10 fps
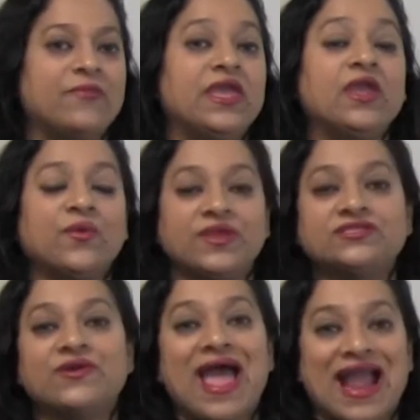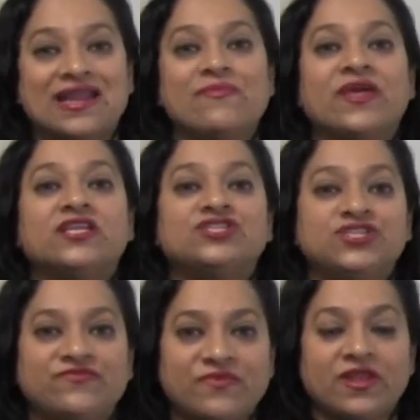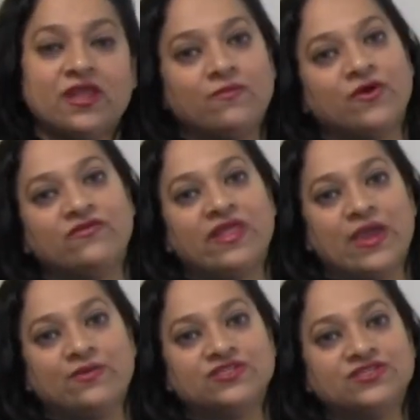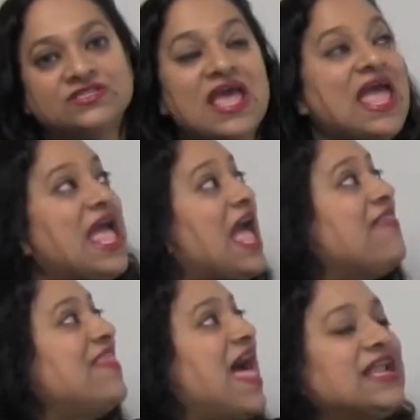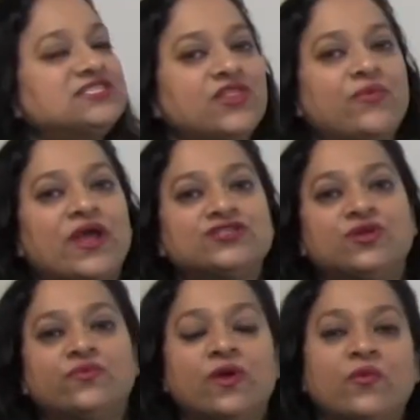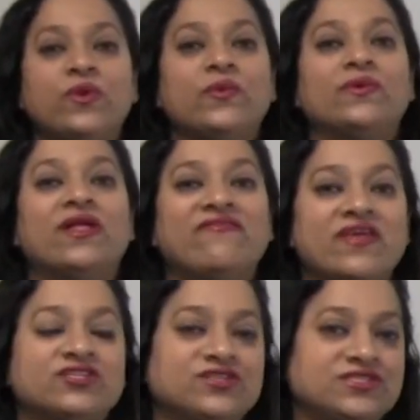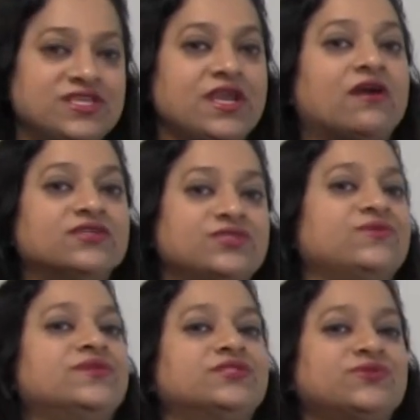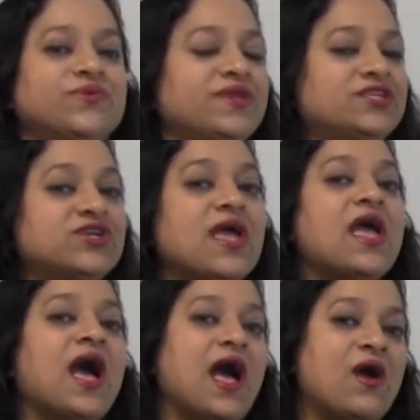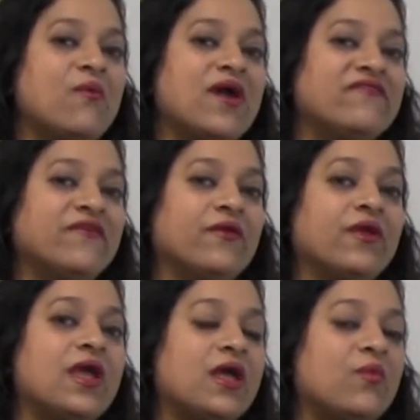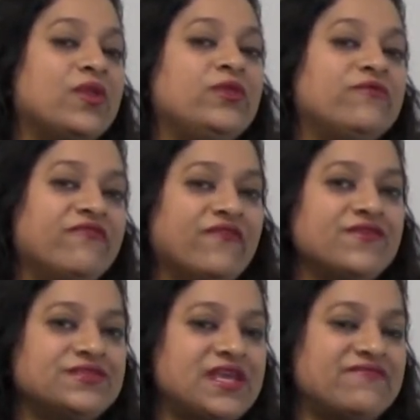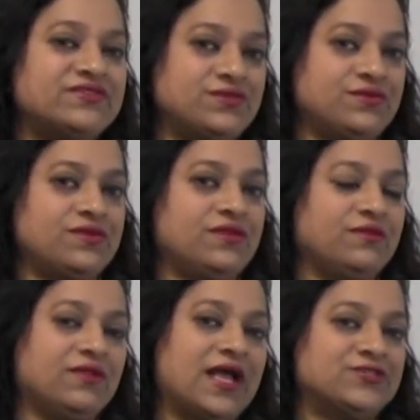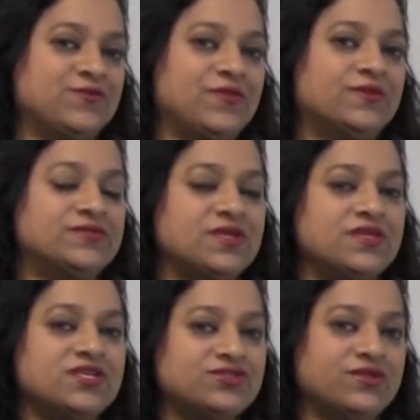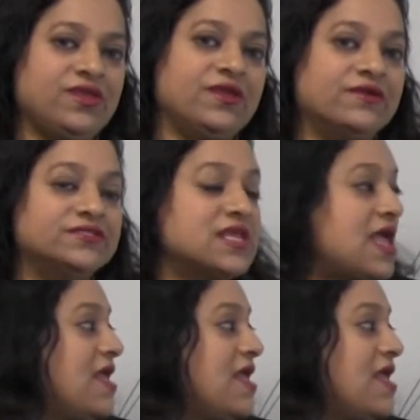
increase their academic achievement in both languages. And that's the threshold we will eventually see our students reach. However, when you first have a student in your classroom in those initial years,